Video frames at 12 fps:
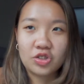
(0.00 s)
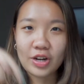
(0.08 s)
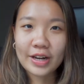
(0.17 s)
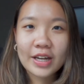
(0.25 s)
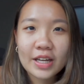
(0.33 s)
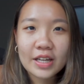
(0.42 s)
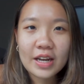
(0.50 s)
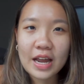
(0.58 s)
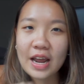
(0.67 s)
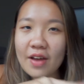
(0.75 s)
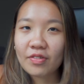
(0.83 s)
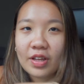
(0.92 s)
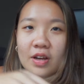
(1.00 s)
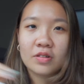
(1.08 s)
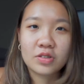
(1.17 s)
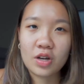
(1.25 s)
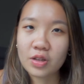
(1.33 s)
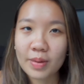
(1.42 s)
drag it in and then everything
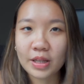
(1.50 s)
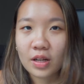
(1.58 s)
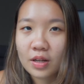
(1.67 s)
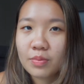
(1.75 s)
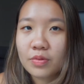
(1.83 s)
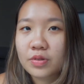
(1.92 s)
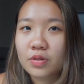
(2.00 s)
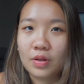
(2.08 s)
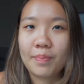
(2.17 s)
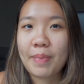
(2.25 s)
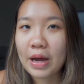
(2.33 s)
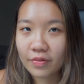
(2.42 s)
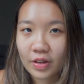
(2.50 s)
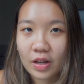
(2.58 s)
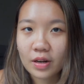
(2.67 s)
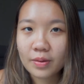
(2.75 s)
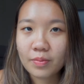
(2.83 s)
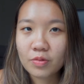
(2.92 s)
else automatically moves to the back of the clip,